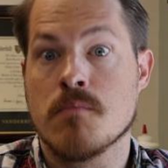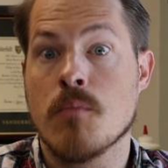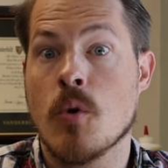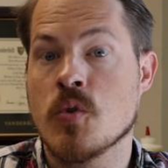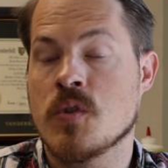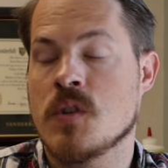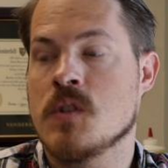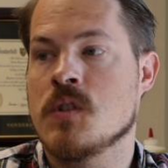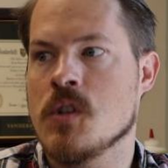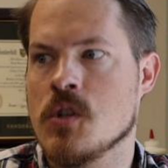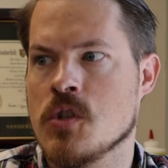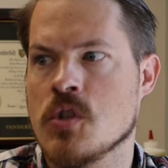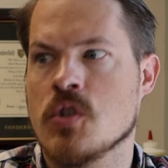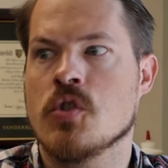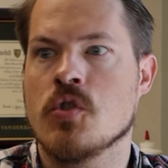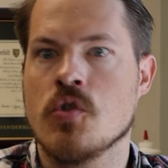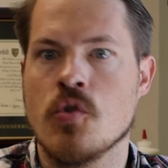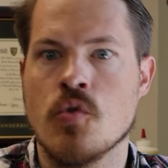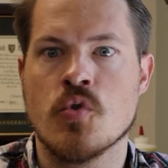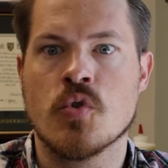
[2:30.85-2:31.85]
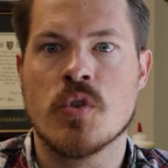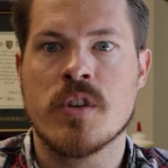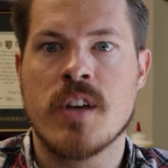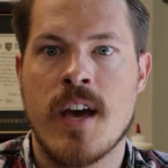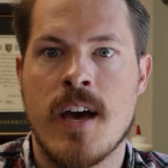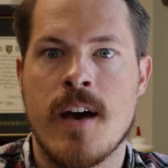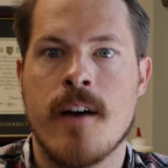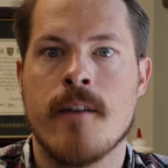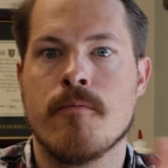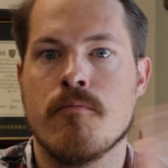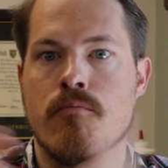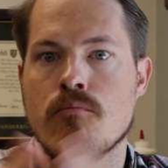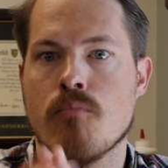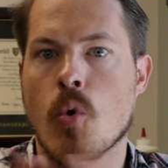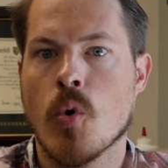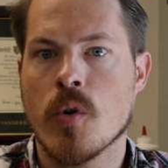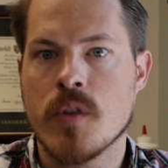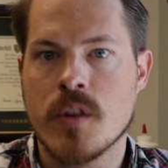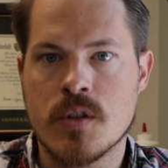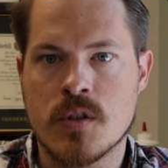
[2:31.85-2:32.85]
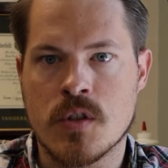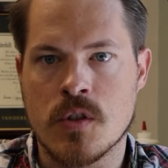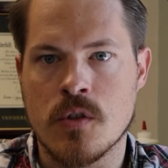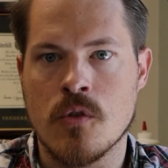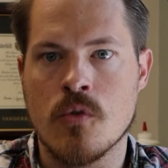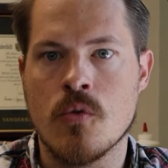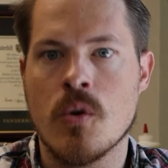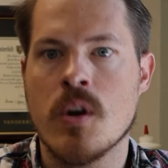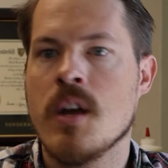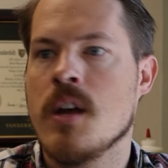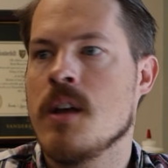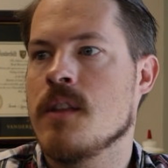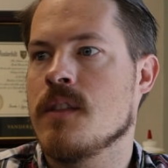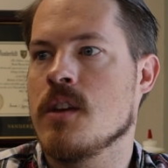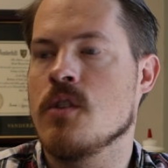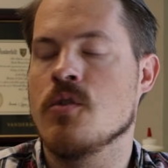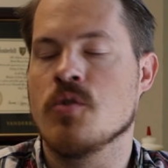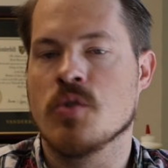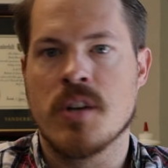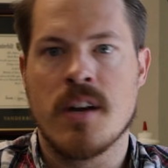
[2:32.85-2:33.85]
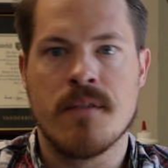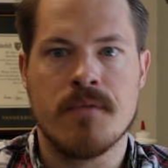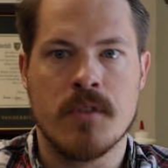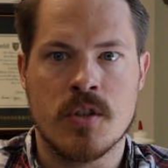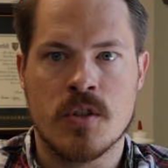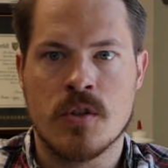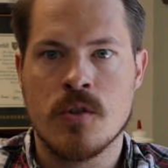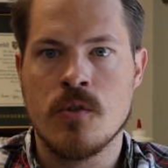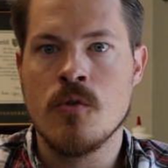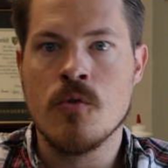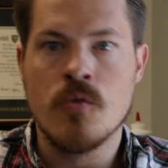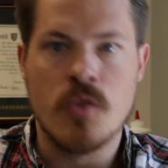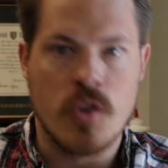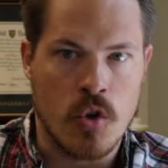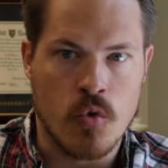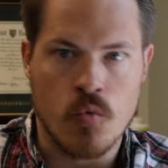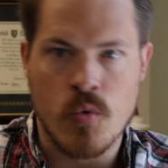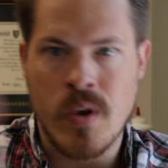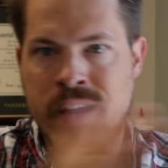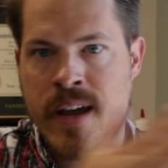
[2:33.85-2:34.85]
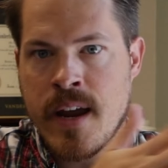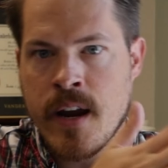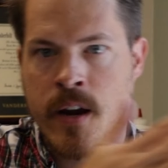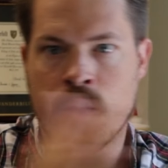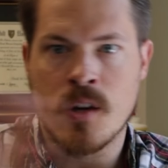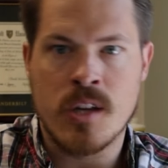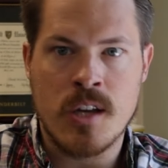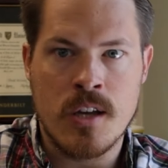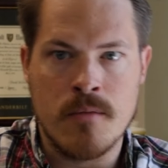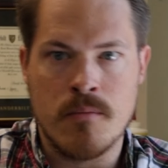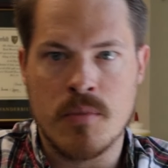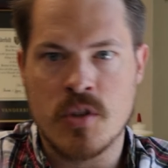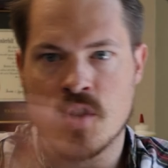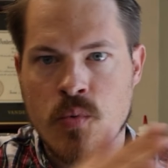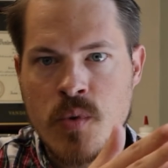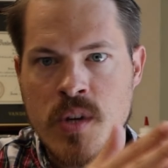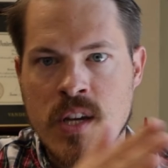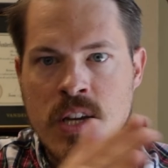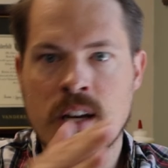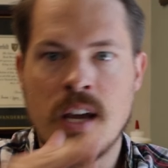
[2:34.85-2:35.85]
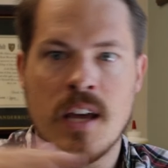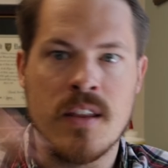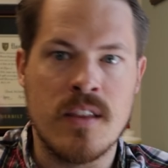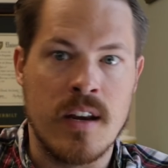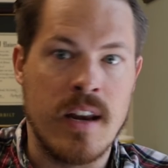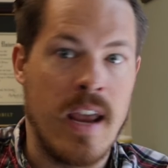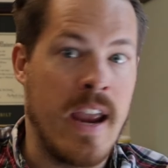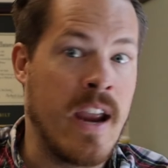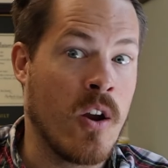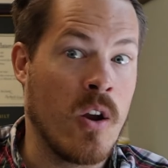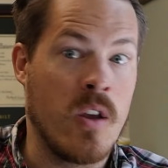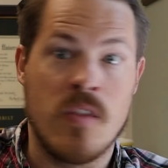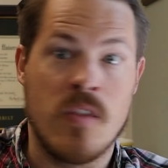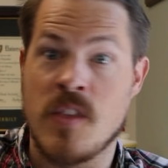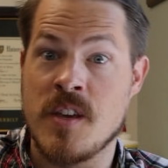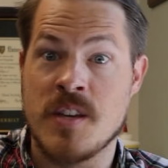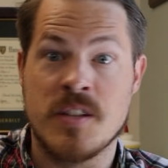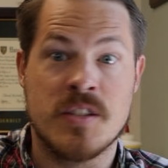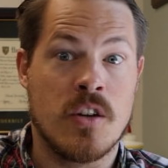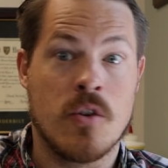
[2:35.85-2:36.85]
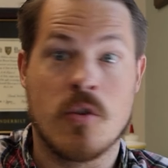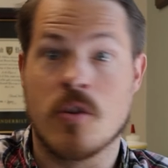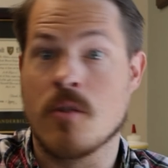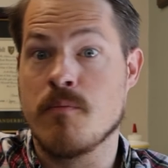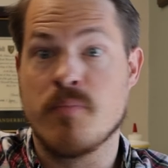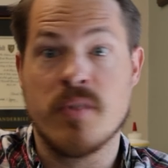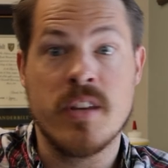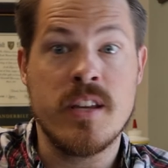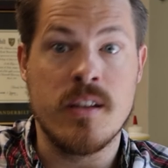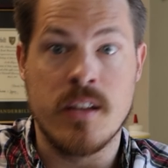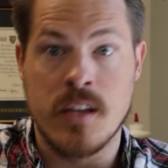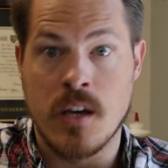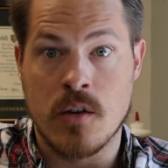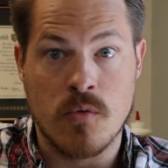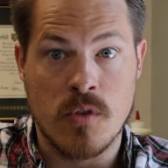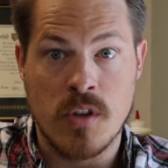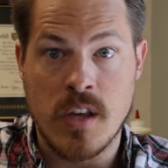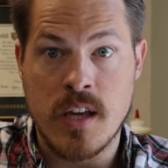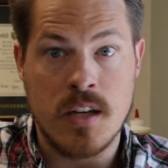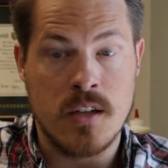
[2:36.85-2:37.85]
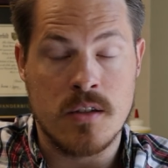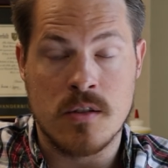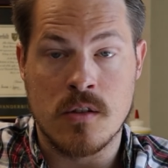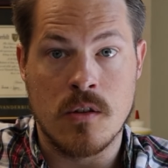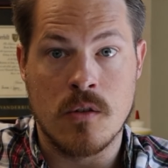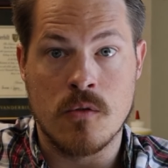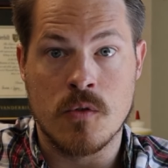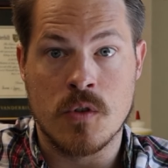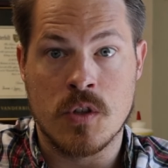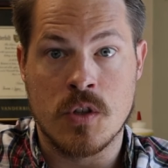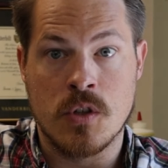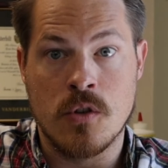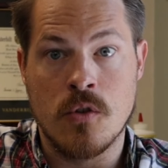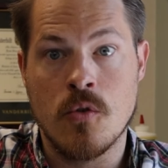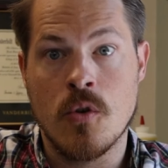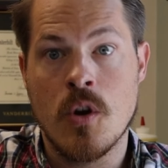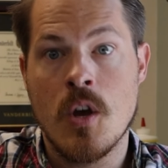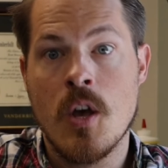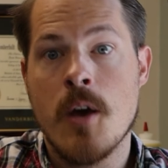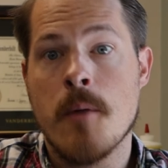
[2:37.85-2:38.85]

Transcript: Most decisions usually have more than two. They usually have the gray area in between, and then things that are completely unrelated to those two.